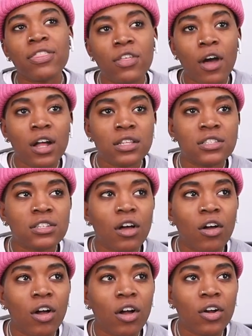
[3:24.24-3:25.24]
thoughts
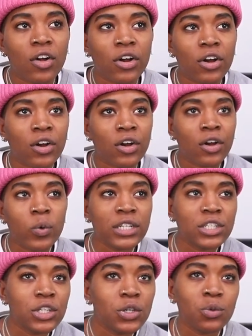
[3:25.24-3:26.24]
are,
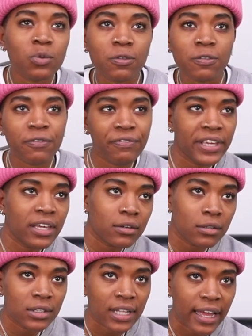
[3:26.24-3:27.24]
what do you
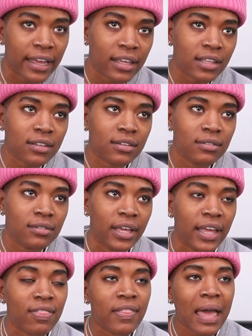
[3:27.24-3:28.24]
feel like
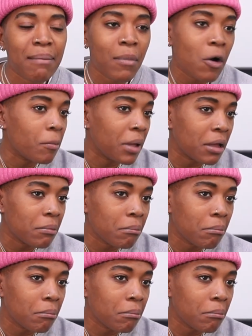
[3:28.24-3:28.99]
in that moment?